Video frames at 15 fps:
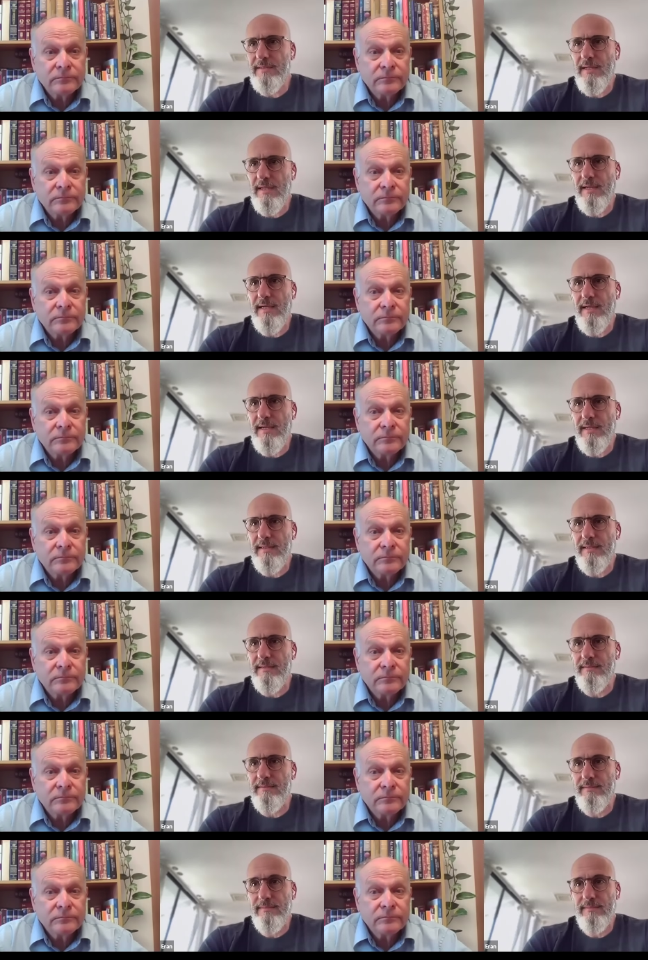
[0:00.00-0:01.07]
Speaker 1: to it,
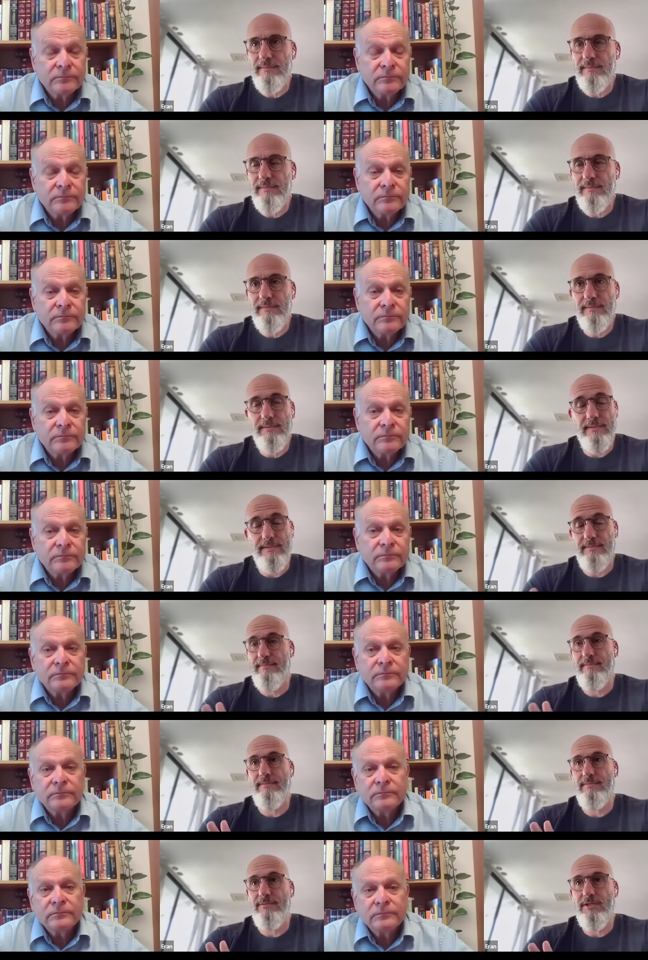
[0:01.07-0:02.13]
and
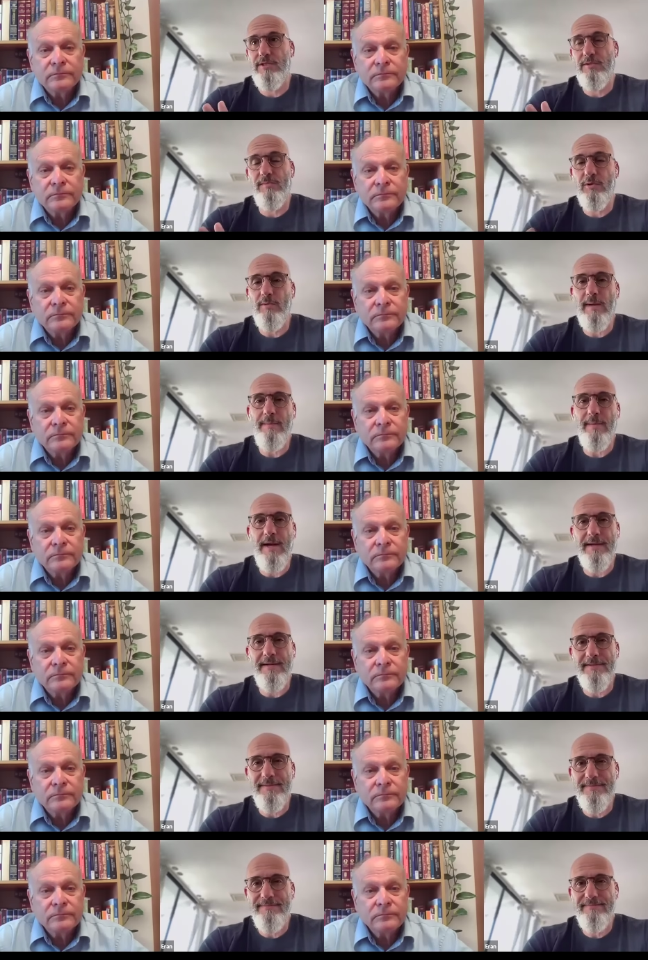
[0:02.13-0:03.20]
just blew my
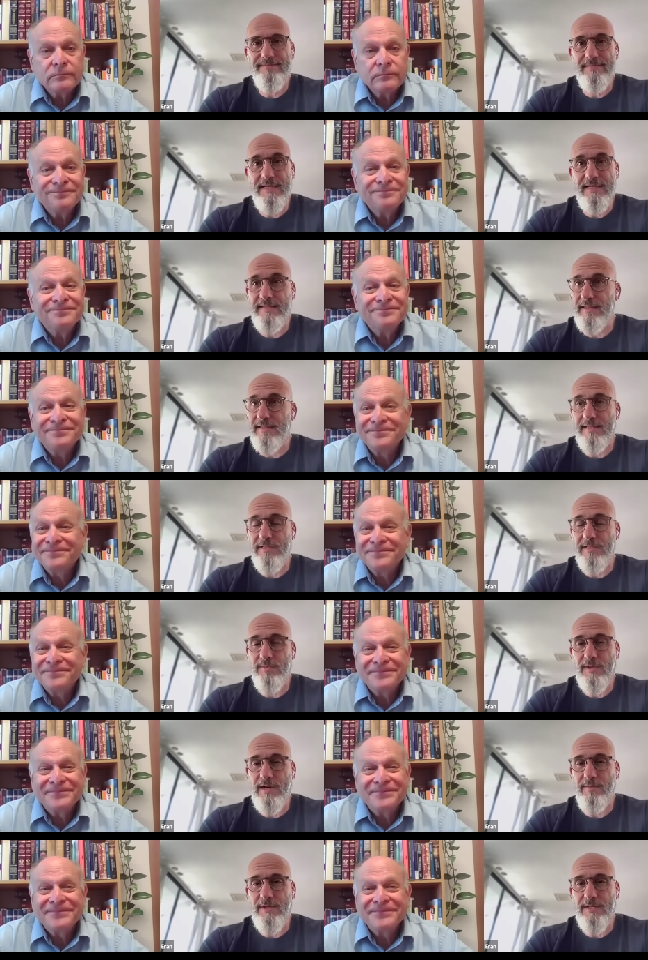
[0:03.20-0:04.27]
mind. I said,
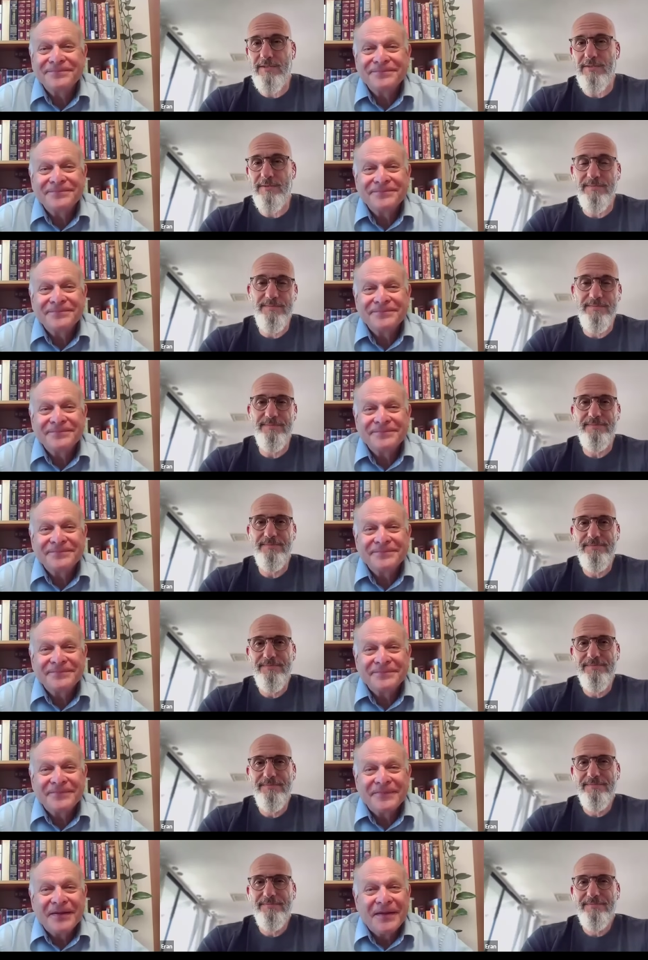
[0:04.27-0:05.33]
"This is what I want to do."
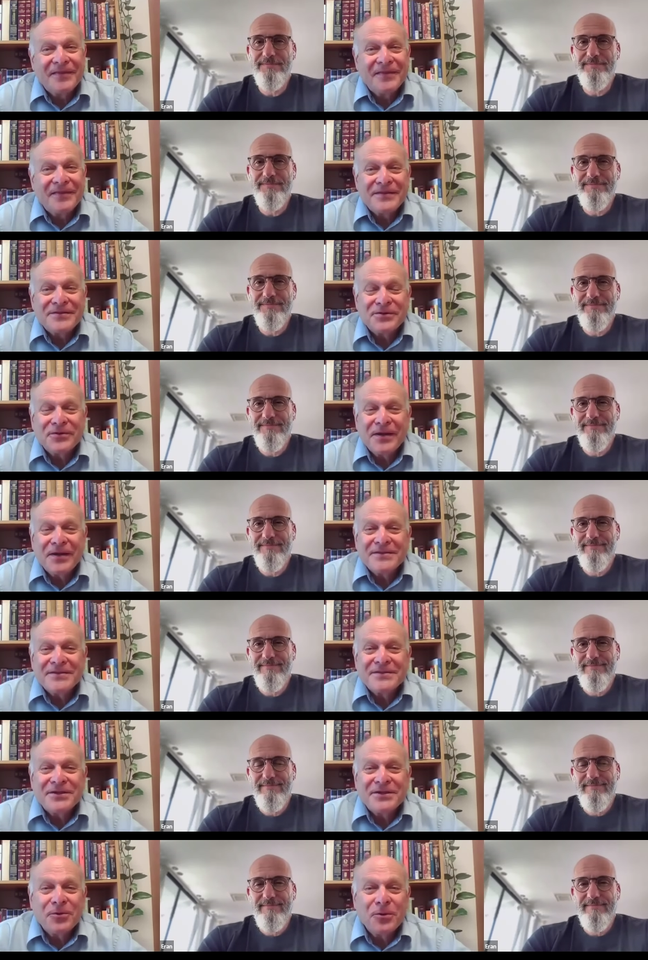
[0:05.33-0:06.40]
Speaker 2: That's
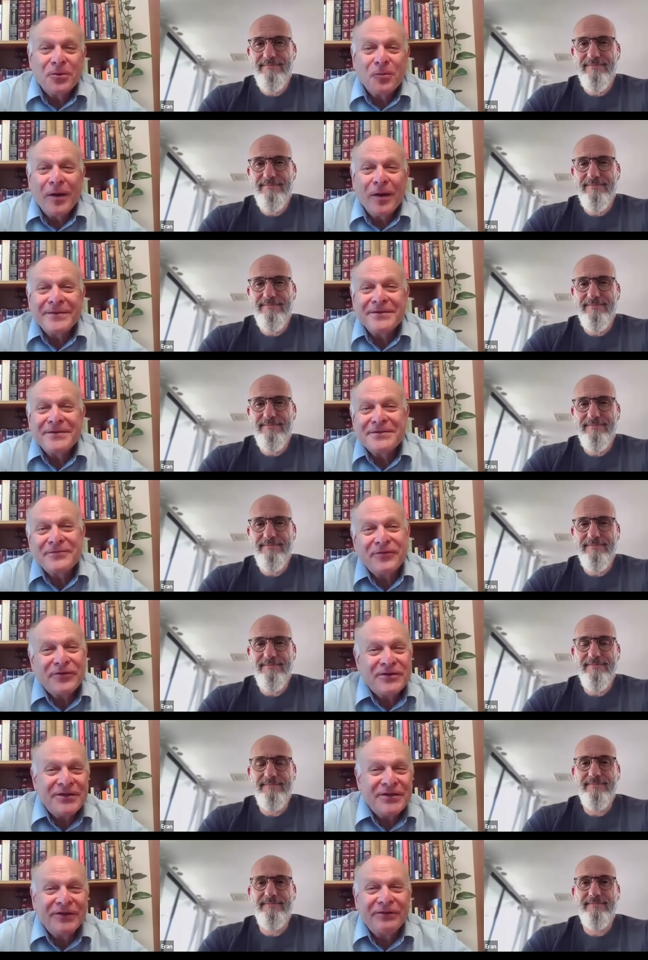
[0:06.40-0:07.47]
great. So, what does
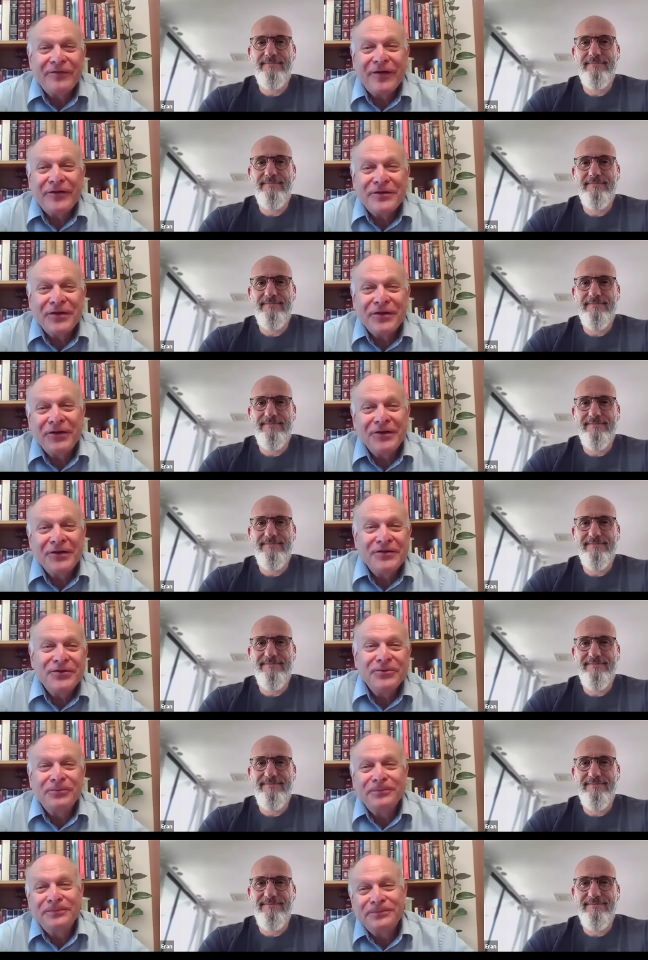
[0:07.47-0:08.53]
Fairtility
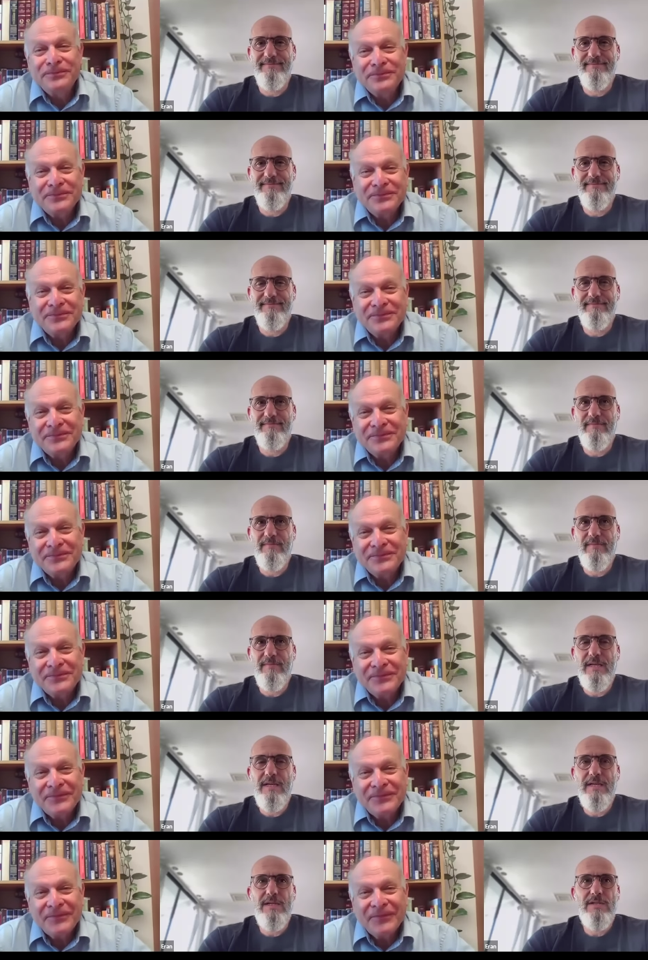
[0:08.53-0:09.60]
do?
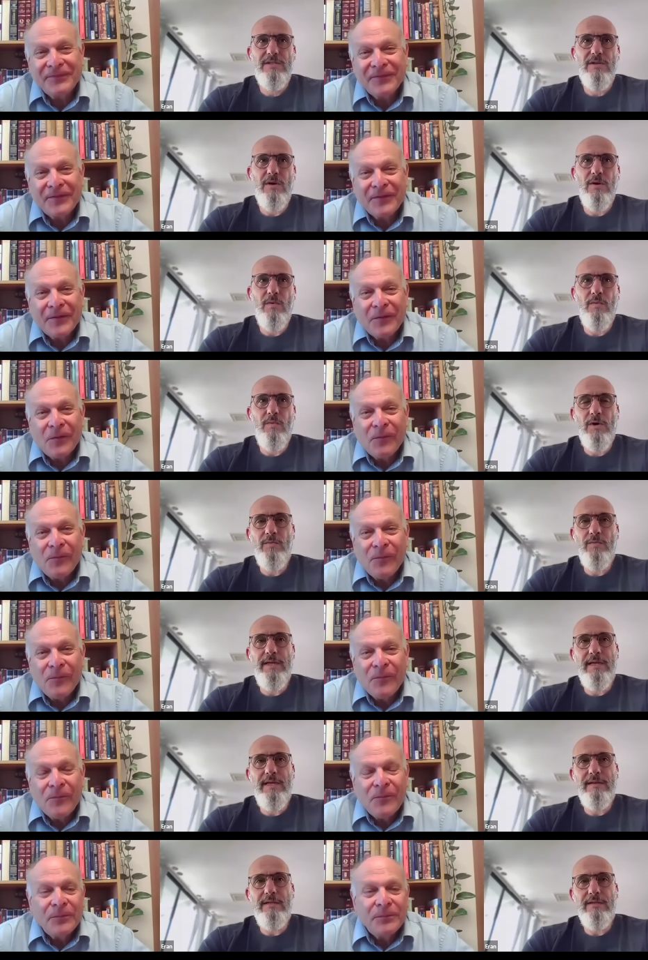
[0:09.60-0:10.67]
Speaker 1: So
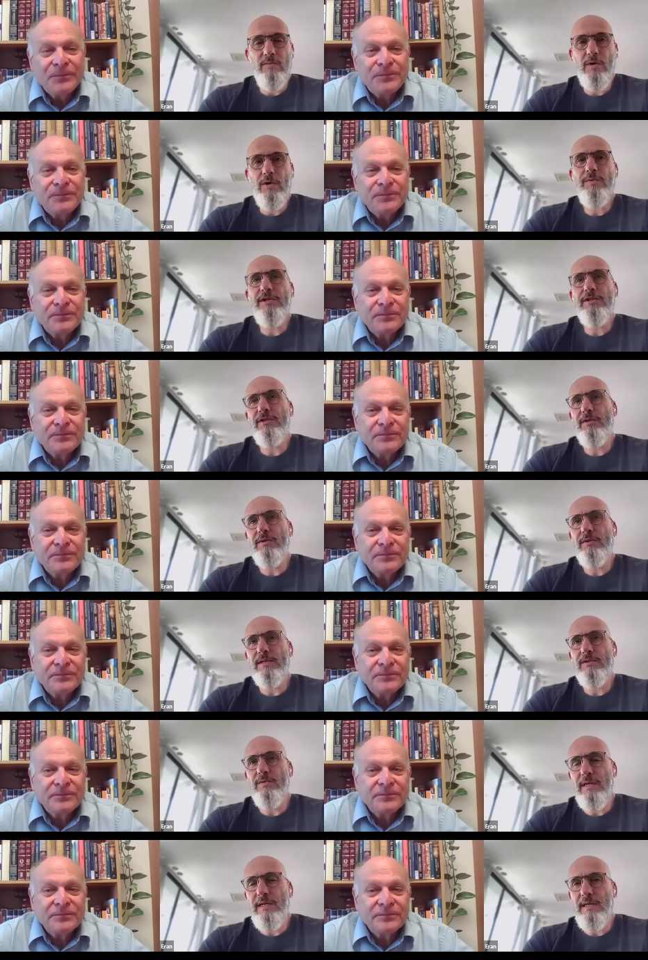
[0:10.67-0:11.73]
what we what we
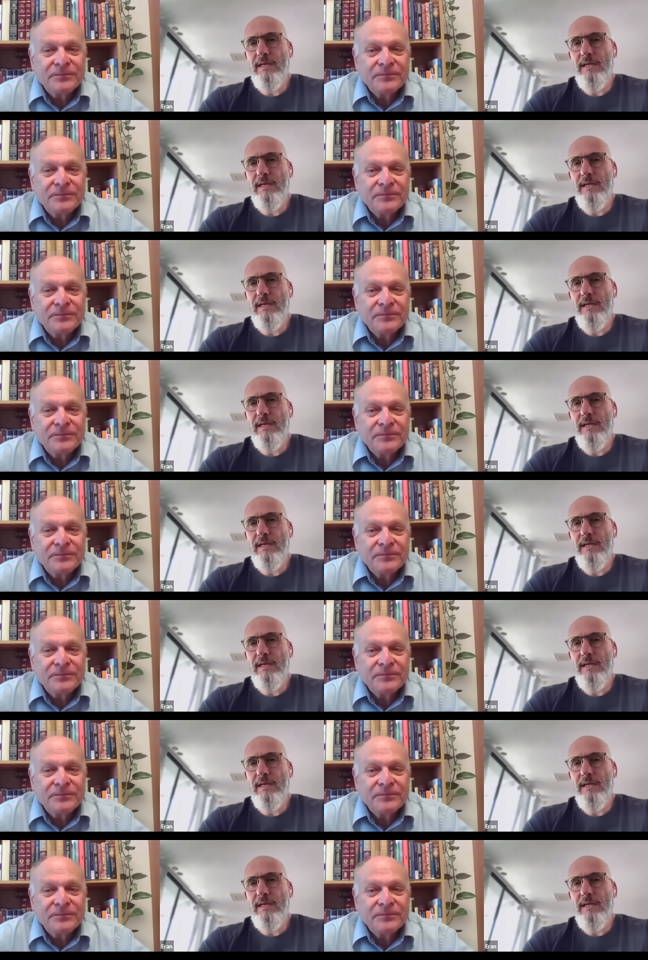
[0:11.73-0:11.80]
do